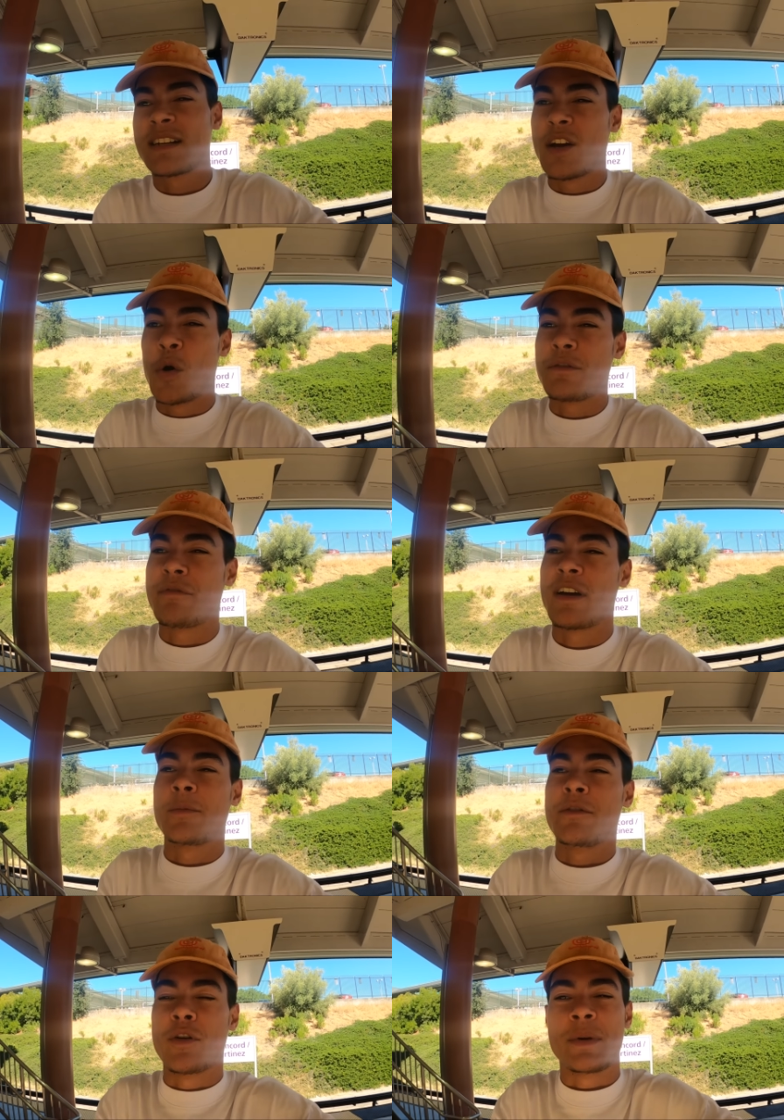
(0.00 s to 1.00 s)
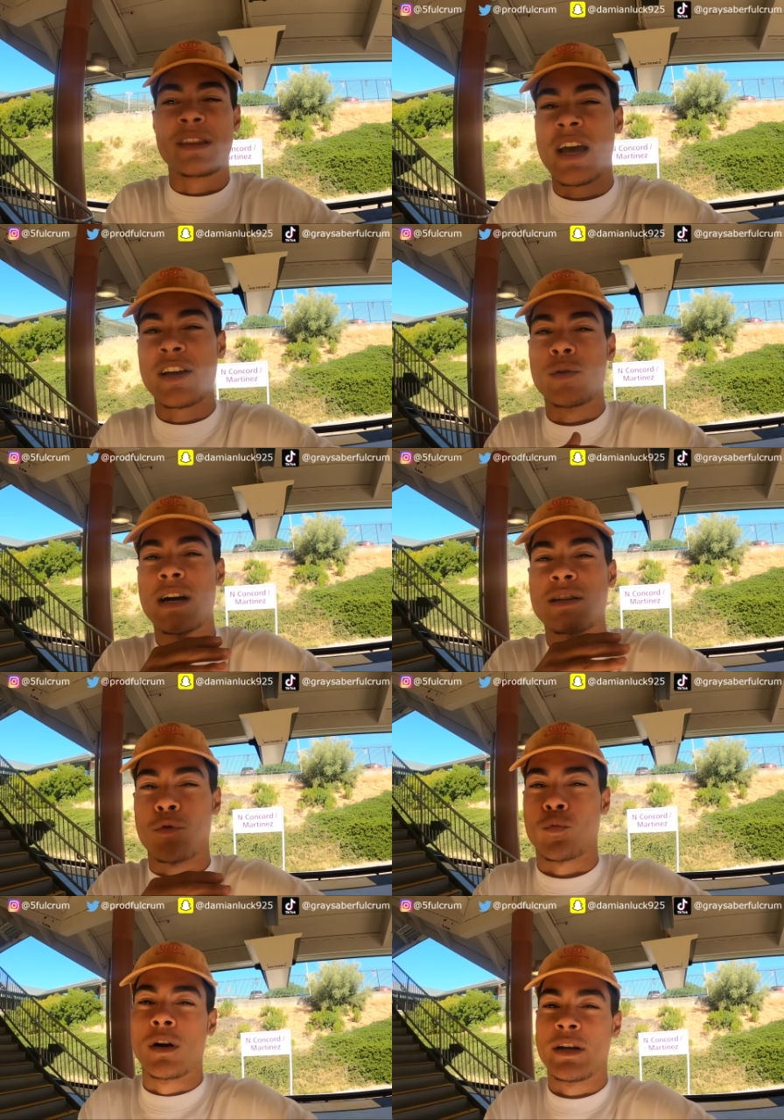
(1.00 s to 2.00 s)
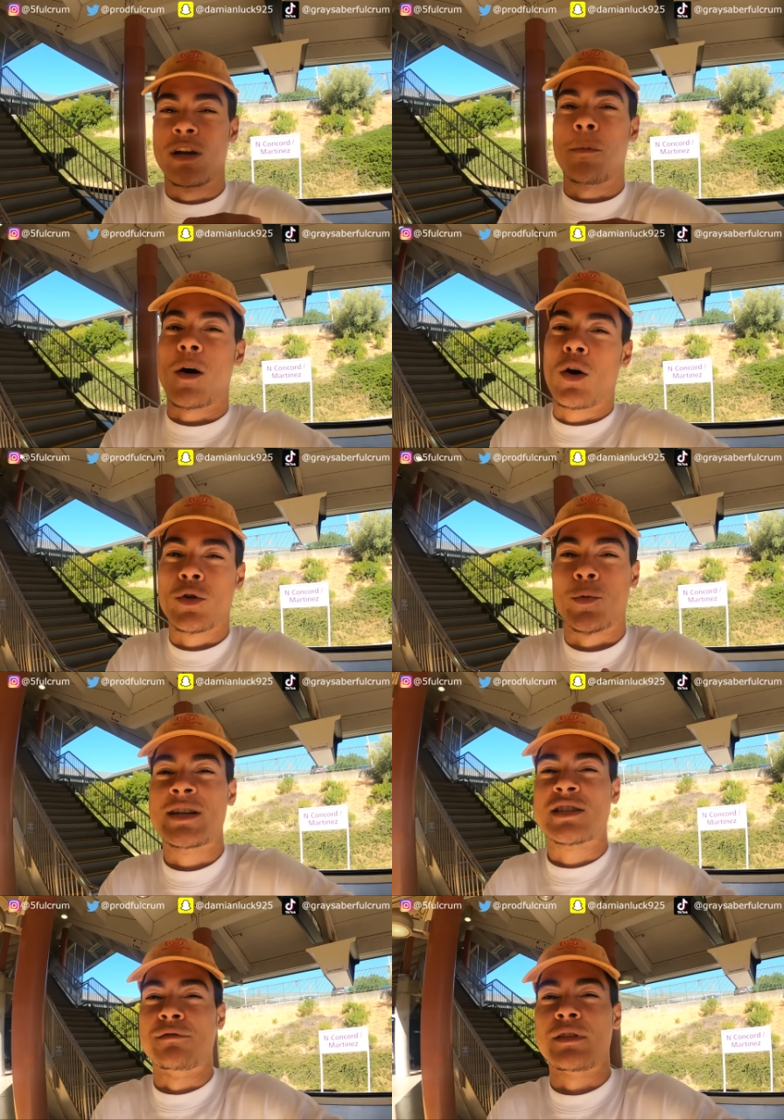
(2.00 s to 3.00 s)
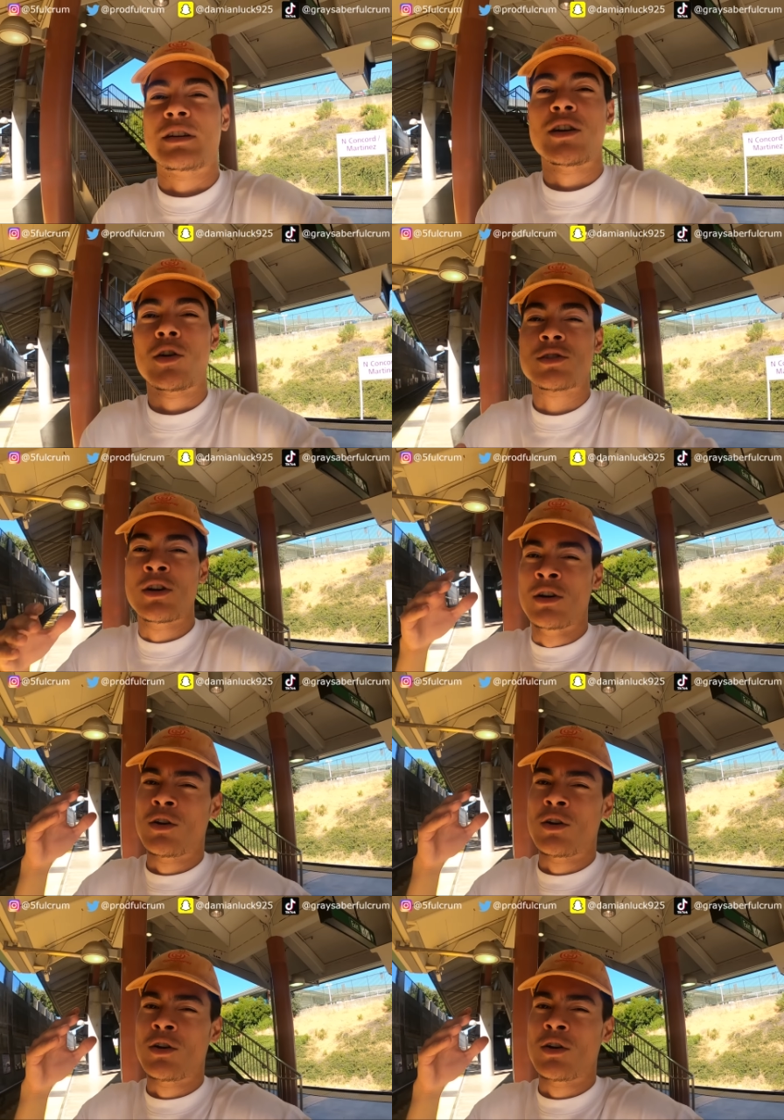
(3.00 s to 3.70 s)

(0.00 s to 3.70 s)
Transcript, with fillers: to the Yodie family, you feel me? Thank you guys for running up all the recent videos.